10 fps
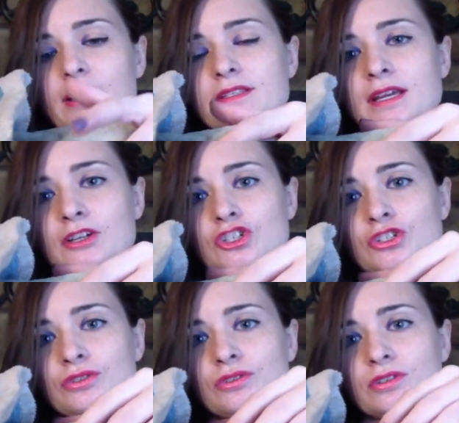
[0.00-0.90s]
a
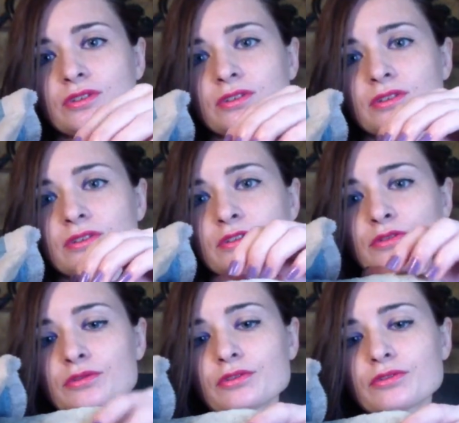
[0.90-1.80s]
textured
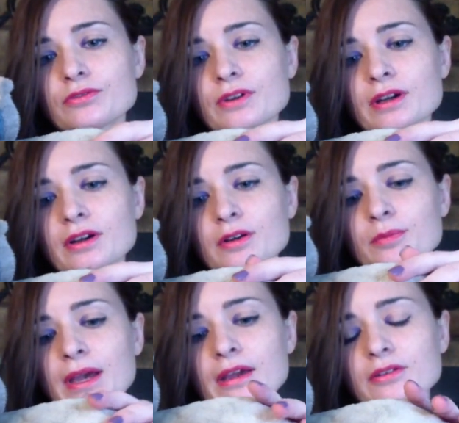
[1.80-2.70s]
sort of
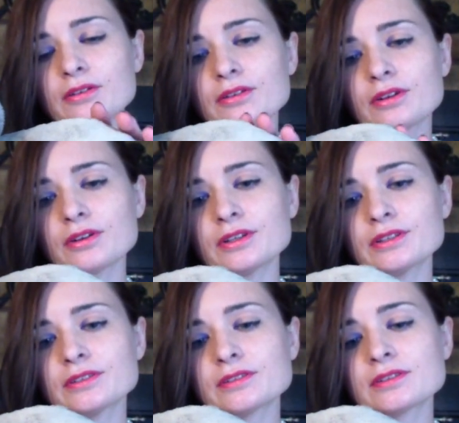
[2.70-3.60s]
pattern on
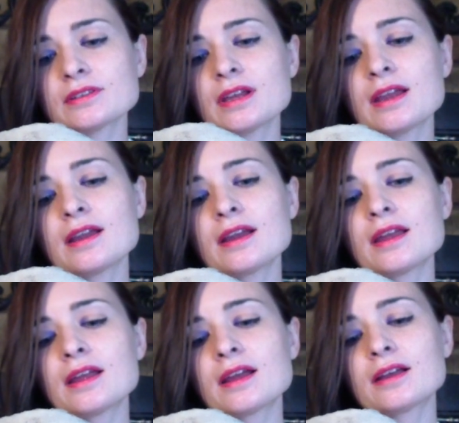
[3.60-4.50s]
his,
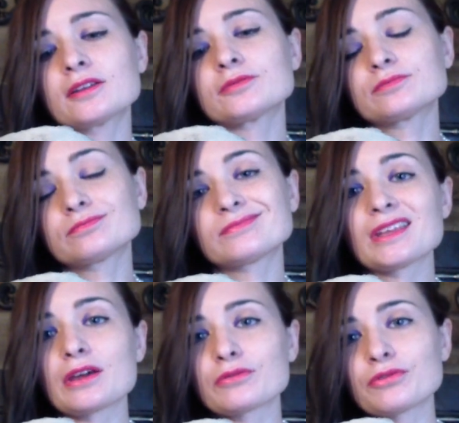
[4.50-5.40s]

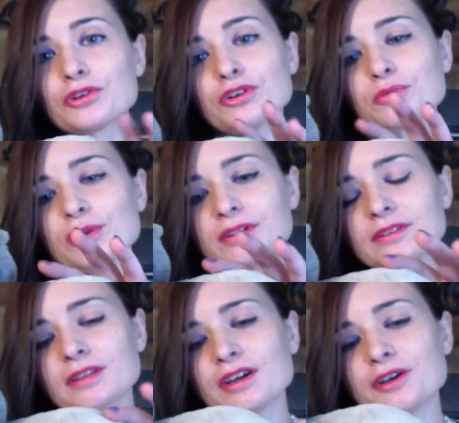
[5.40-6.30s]
not fur, but
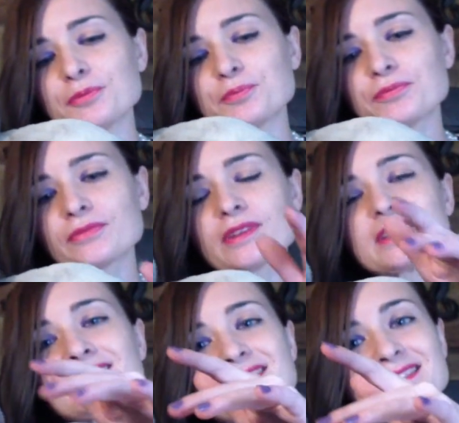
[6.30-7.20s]

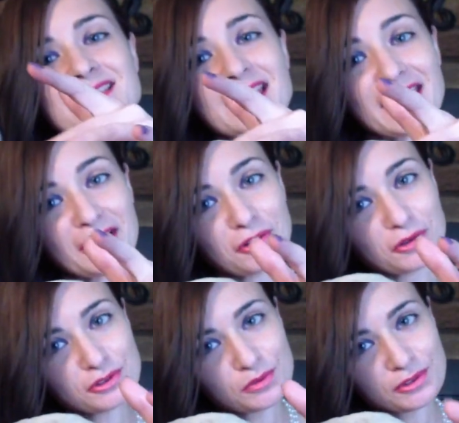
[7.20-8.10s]

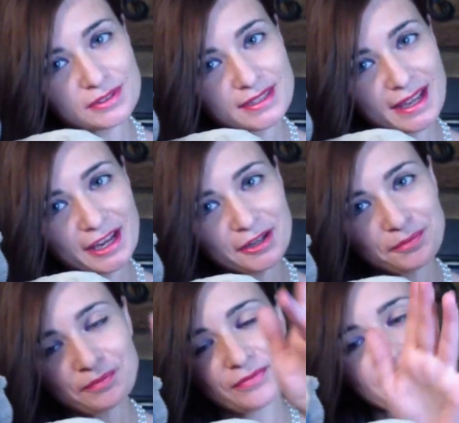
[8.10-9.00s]
scales, we'll say.
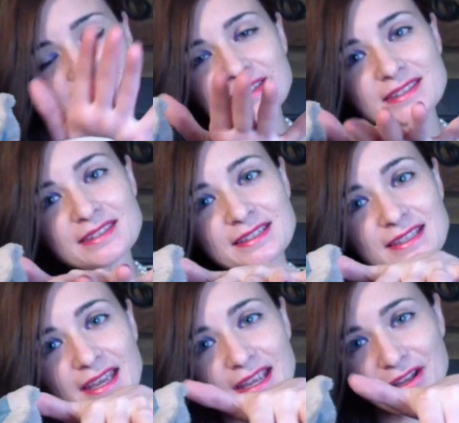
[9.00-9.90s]

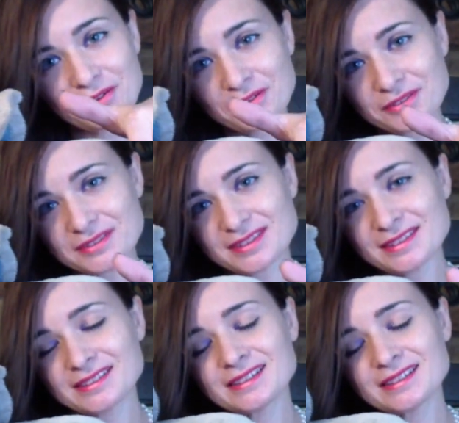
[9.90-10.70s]
Scales.